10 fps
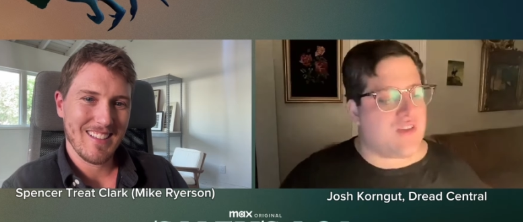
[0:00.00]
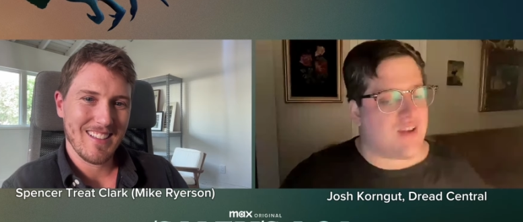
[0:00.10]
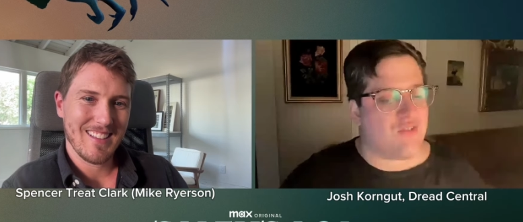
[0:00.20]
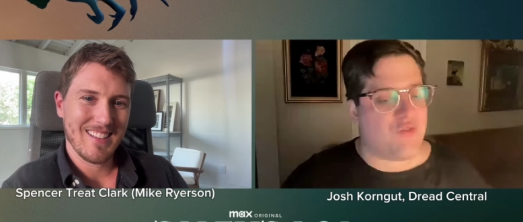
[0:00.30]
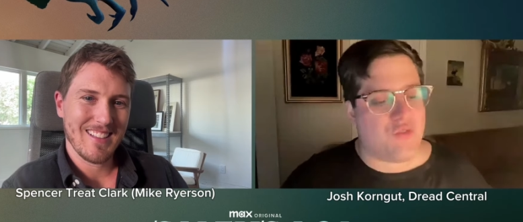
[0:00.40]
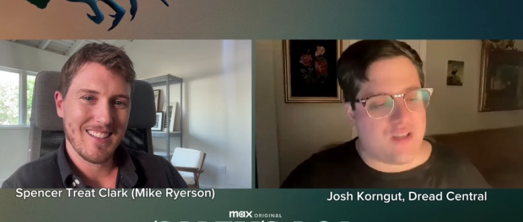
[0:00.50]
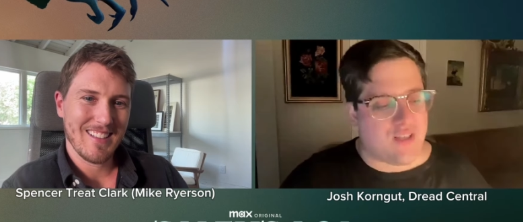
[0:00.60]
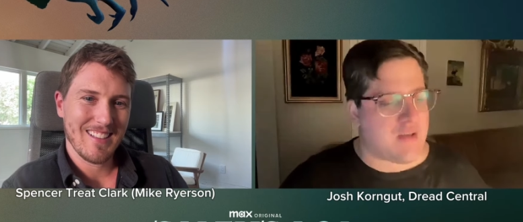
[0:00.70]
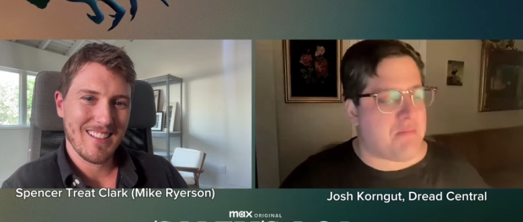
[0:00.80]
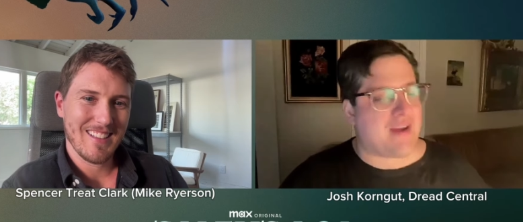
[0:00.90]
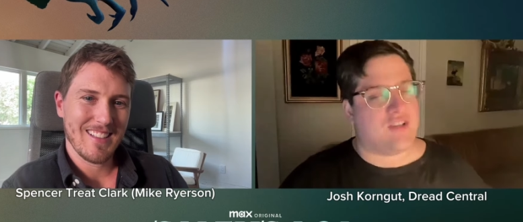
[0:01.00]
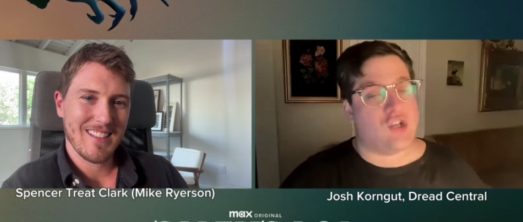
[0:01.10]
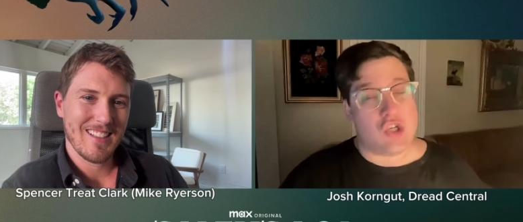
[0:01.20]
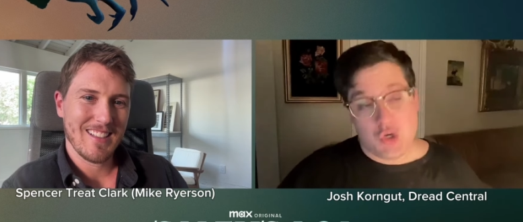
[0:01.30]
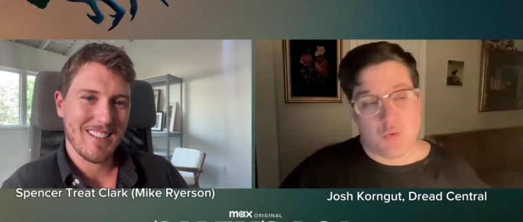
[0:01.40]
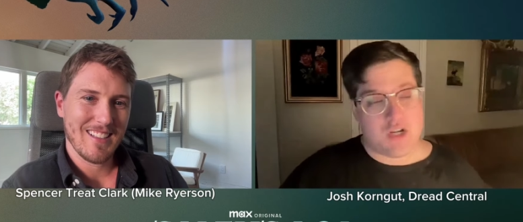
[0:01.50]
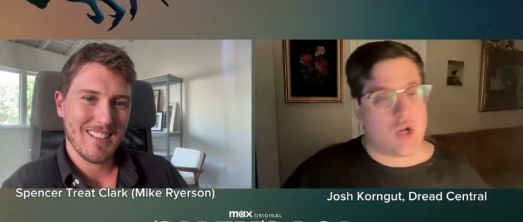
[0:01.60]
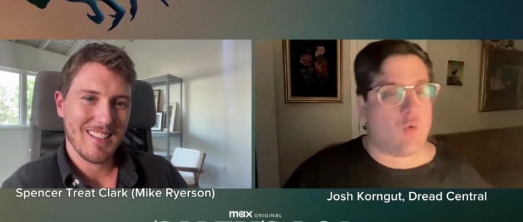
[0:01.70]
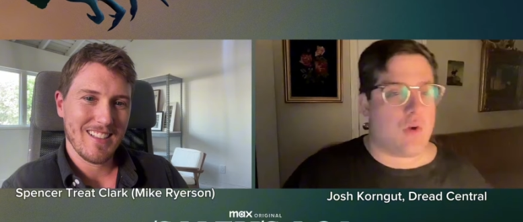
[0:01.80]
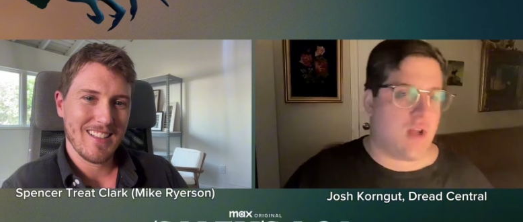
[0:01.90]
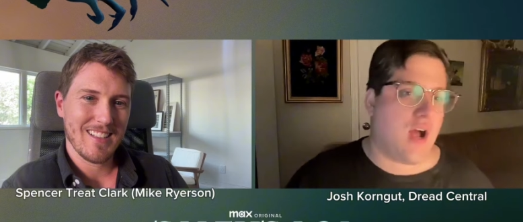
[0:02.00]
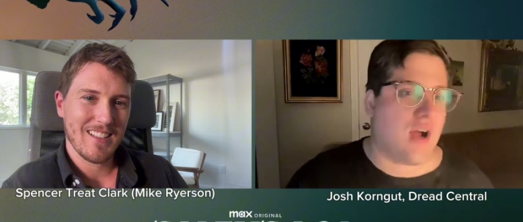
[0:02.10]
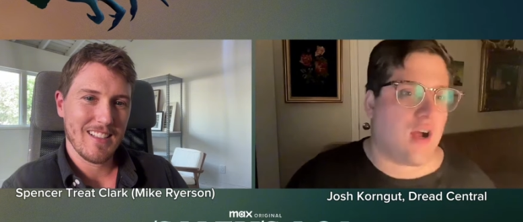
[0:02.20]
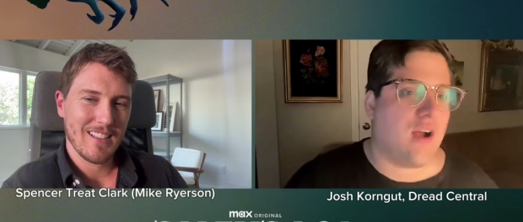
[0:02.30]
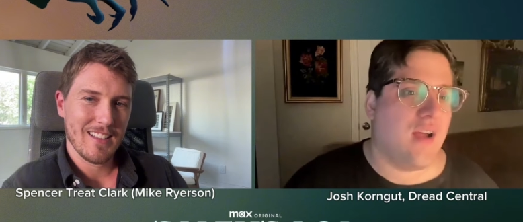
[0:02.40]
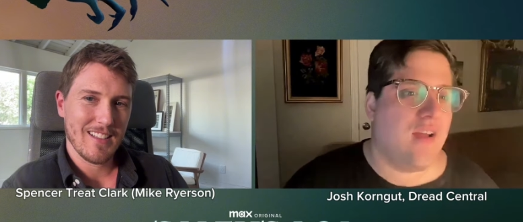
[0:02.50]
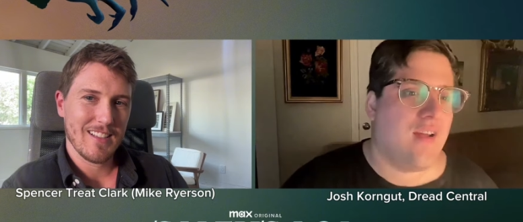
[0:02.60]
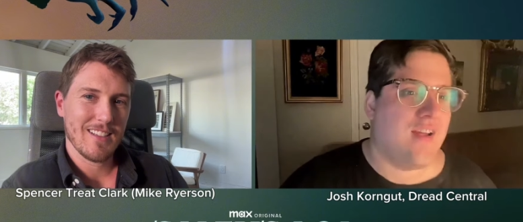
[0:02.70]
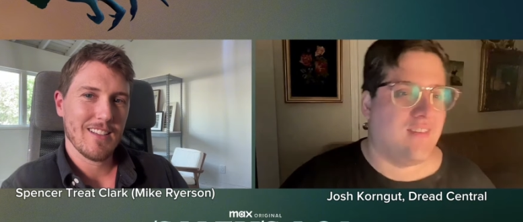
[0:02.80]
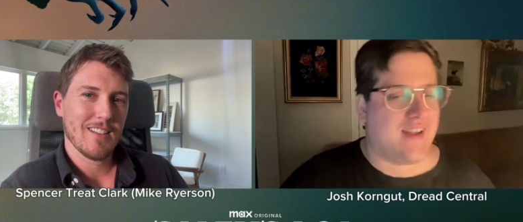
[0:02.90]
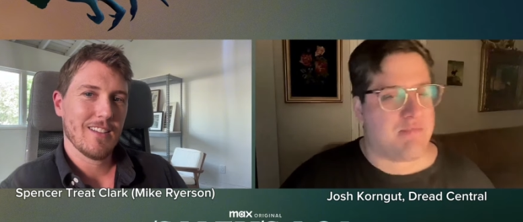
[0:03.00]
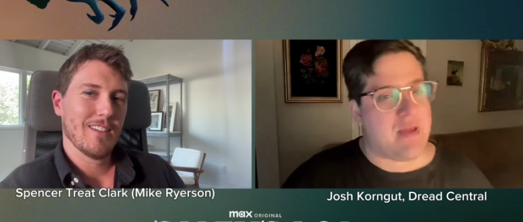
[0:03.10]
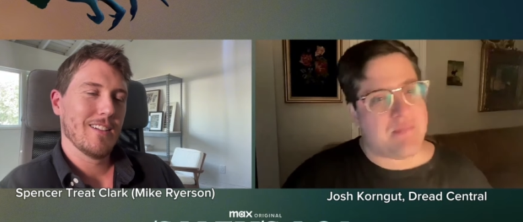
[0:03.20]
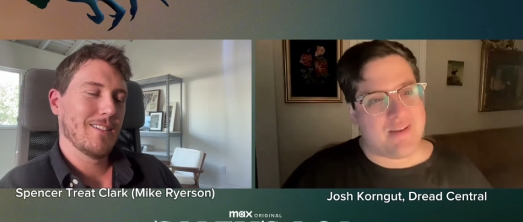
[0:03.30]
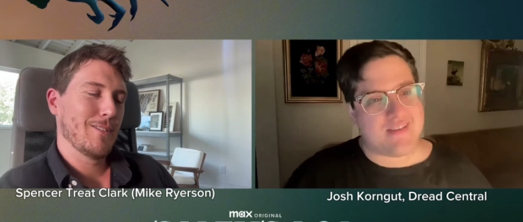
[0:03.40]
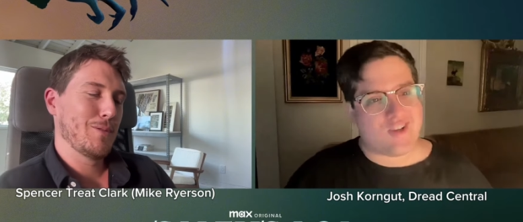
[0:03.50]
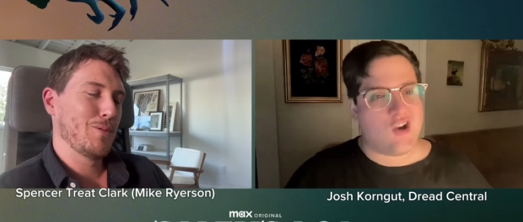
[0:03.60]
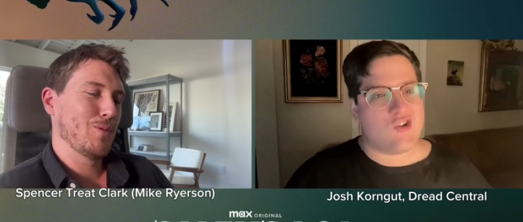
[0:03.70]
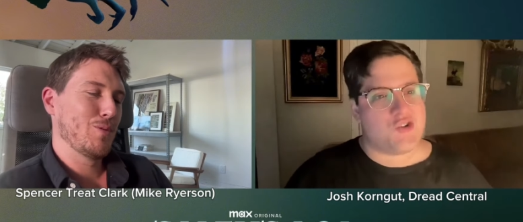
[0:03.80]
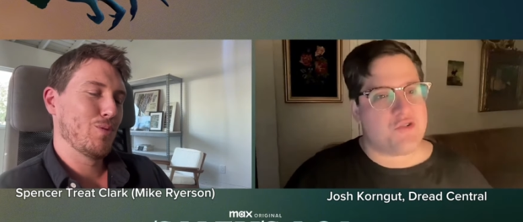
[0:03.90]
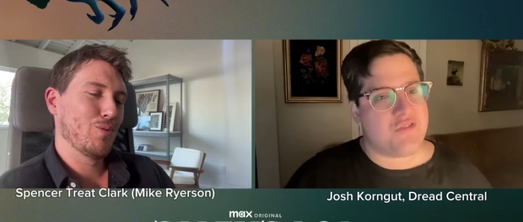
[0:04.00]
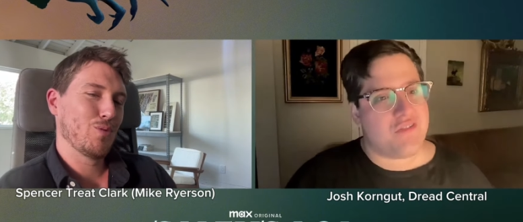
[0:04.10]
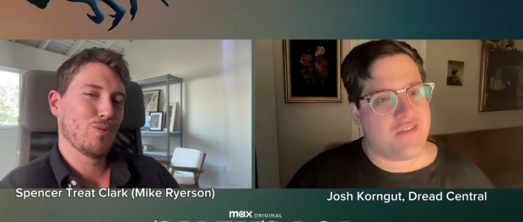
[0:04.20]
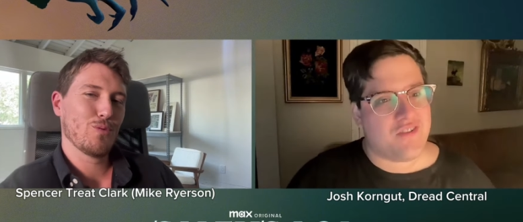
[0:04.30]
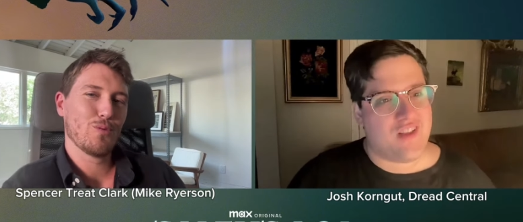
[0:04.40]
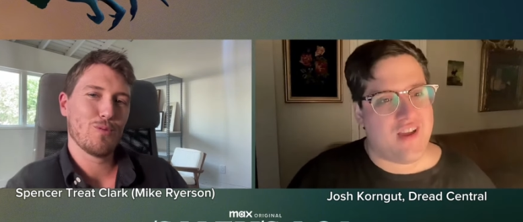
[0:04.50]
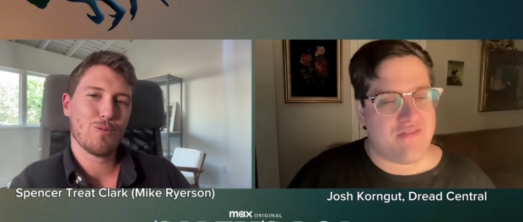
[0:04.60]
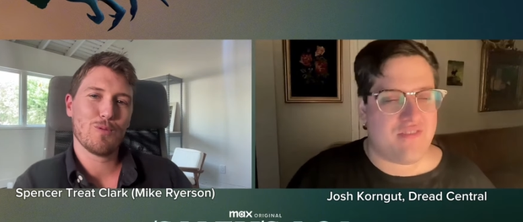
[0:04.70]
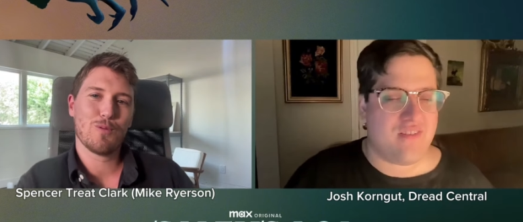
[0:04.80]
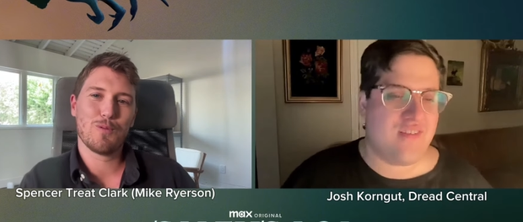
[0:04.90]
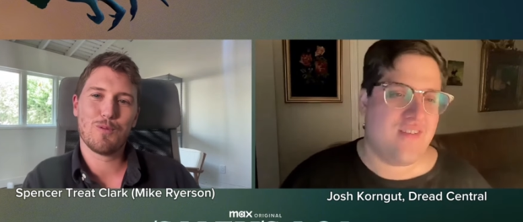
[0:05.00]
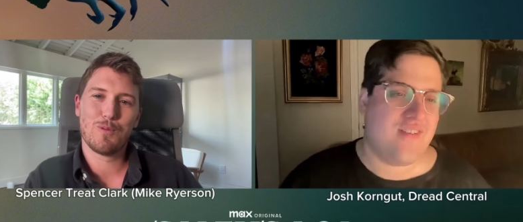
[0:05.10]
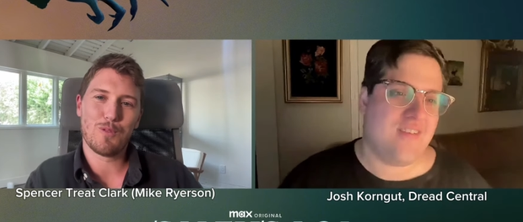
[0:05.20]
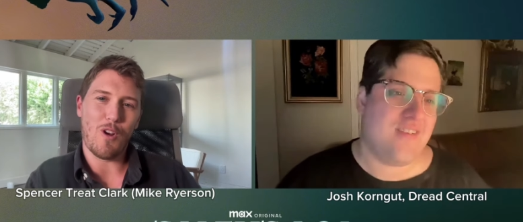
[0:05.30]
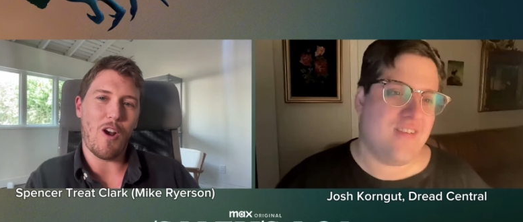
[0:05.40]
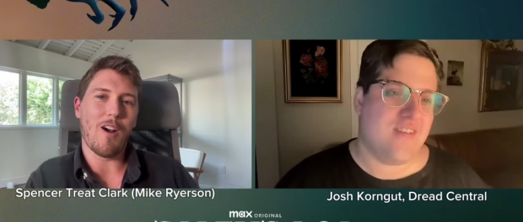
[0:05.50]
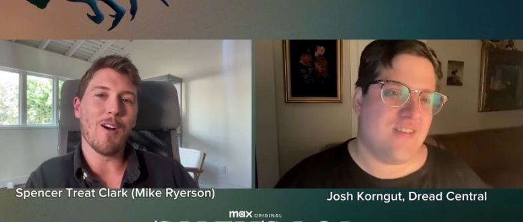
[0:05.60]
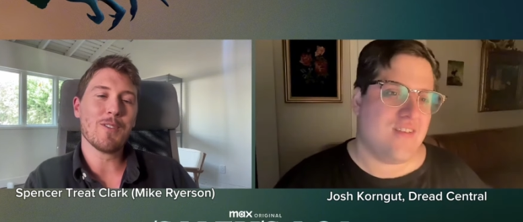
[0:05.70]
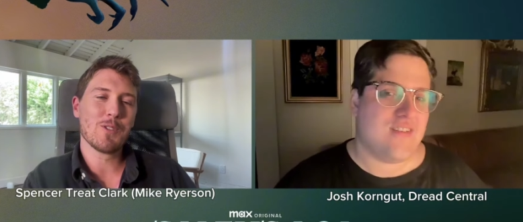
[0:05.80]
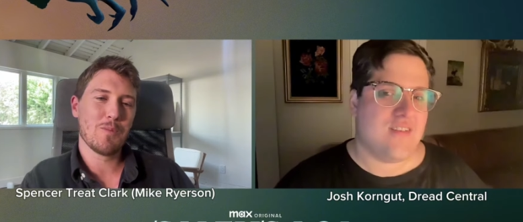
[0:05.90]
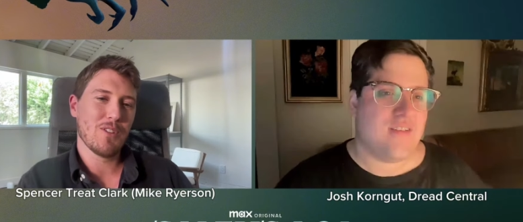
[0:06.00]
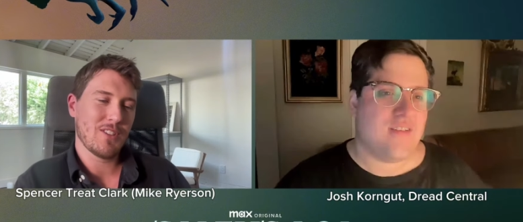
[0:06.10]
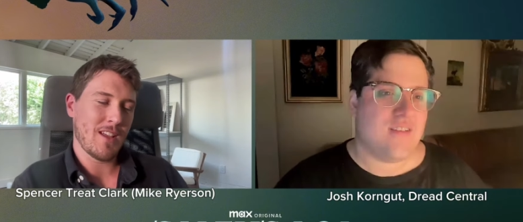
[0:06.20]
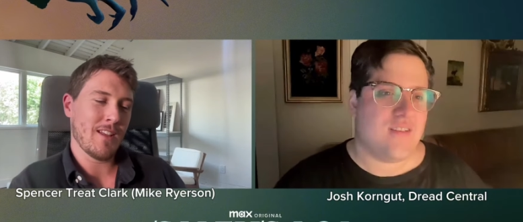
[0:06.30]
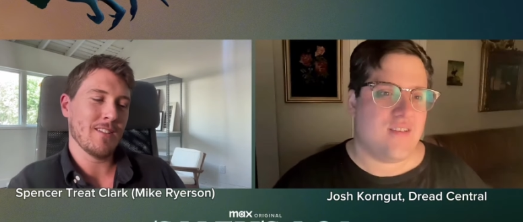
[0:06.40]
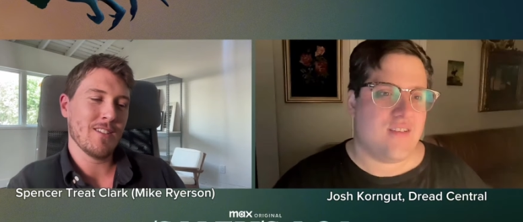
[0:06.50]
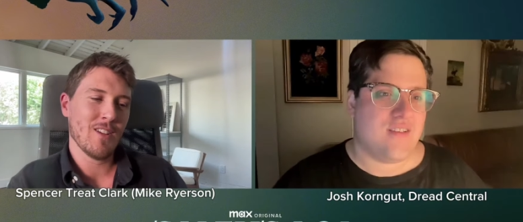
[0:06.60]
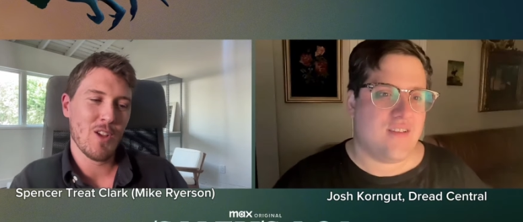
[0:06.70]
Speaker 1: that really impacted you when you were young and like maybe scarred you for life?
Speaker 2: 100%